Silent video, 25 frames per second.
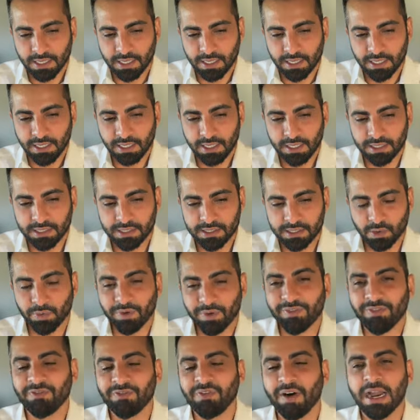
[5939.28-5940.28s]
is the
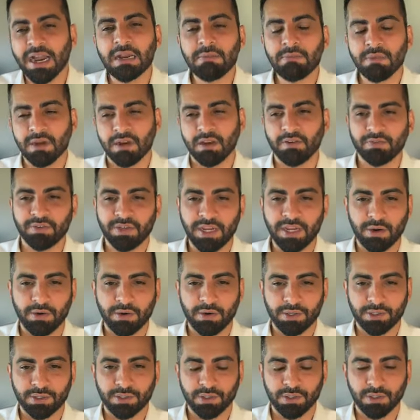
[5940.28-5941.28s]
refinement of
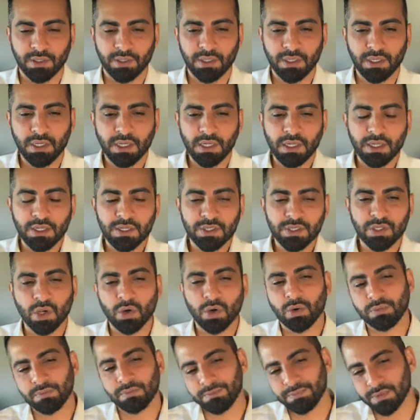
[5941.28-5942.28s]
character.
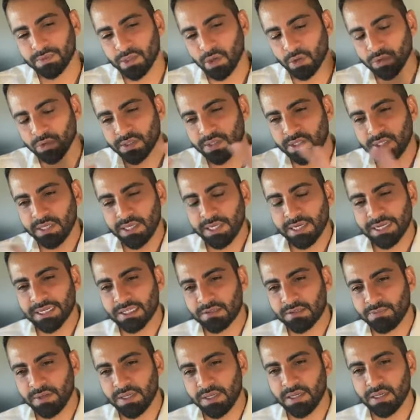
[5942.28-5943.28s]
So don't see it as
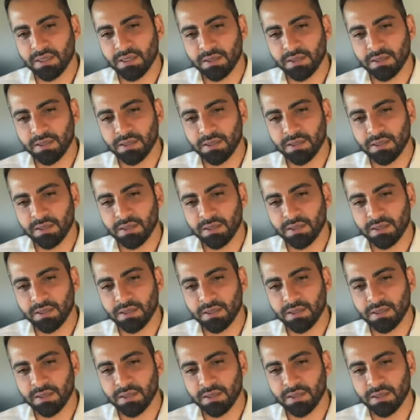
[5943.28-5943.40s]
being